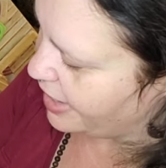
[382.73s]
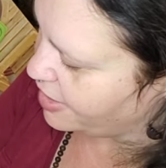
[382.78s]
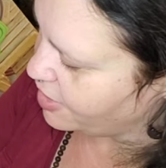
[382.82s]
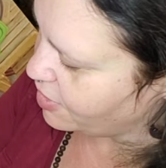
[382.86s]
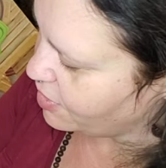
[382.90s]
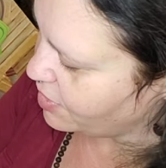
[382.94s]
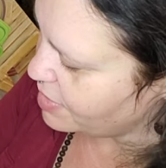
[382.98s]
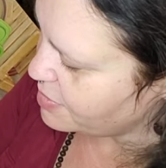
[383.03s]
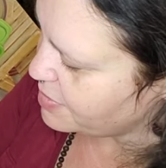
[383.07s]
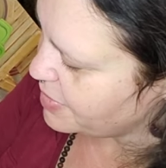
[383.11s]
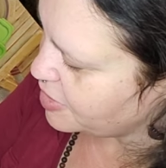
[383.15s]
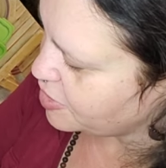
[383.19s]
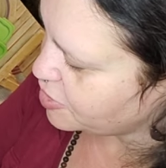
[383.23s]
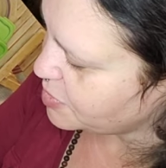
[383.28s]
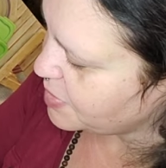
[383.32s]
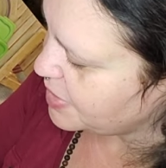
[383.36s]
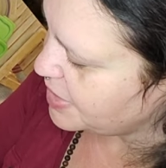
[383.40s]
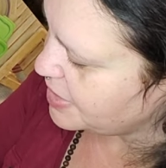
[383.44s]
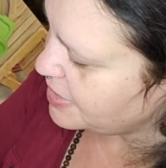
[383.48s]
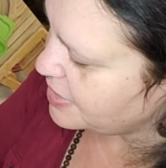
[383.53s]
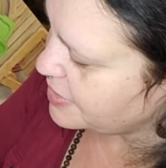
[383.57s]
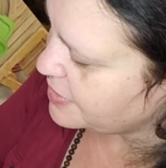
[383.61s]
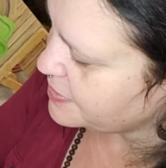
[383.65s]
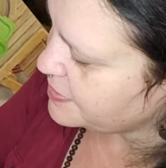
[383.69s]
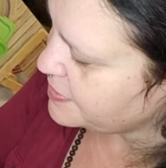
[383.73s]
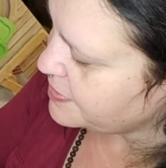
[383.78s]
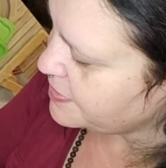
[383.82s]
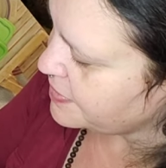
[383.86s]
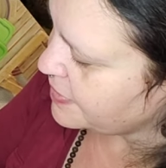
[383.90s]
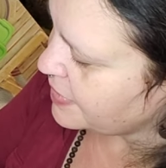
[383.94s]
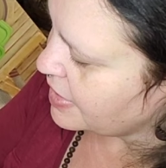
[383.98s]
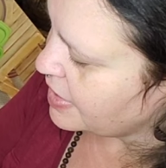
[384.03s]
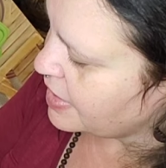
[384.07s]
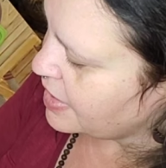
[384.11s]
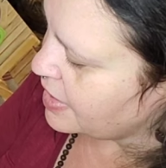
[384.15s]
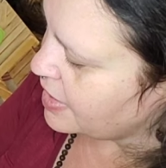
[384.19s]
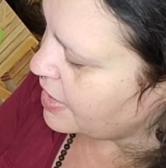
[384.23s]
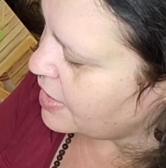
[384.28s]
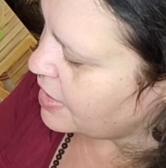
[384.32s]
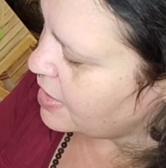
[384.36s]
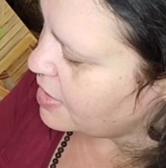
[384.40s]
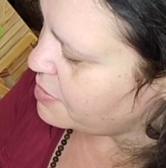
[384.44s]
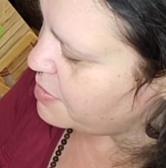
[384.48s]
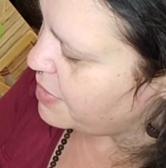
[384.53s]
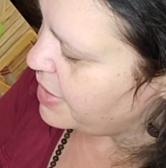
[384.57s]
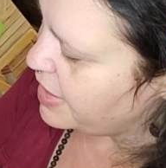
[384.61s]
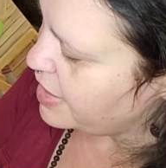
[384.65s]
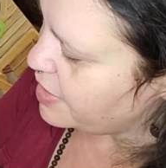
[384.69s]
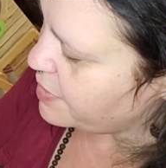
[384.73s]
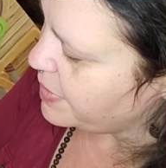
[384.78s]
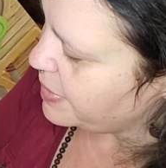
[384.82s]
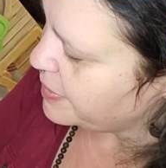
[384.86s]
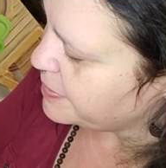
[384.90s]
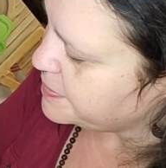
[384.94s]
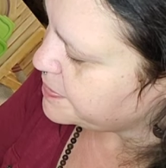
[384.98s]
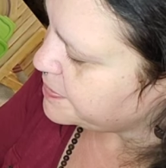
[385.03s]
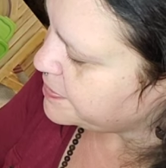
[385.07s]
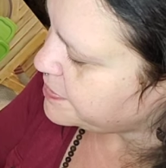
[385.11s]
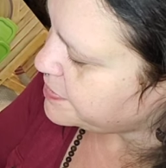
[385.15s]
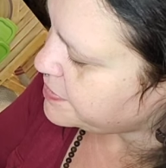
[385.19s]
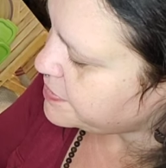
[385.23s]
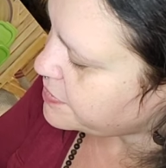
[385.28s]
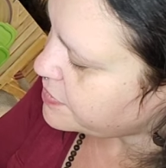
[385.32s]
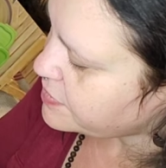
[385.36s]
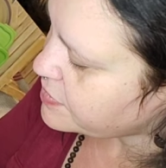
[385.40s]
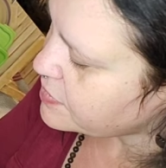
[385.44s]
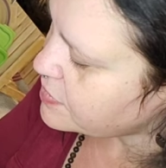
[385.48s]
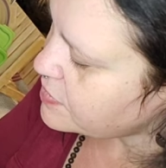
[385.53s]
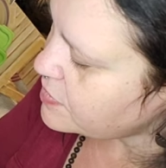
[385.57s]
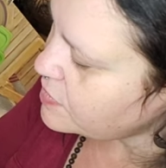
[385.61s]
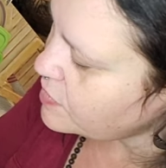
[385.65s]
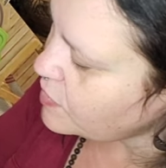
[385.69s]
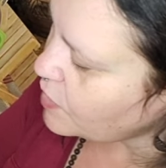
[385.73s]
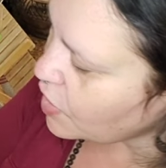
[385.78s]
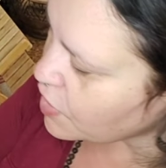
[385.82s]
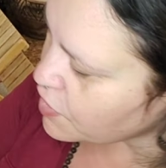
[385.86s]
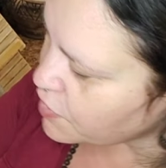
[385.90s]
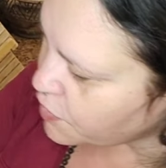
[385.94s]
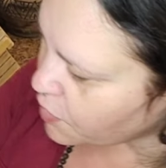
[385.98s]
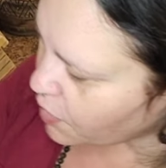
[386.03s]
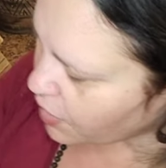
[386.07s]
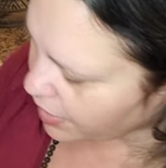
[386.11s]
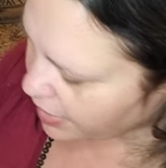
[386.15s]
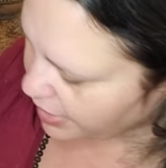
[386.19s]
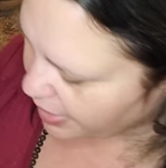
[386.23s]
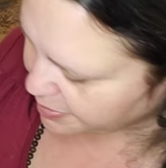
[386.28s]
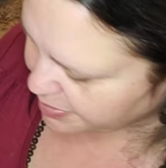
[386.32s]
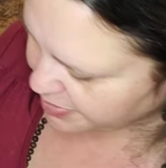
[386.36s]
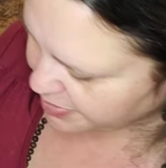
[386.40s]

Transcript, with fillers: accurate measurements. But anyway, 4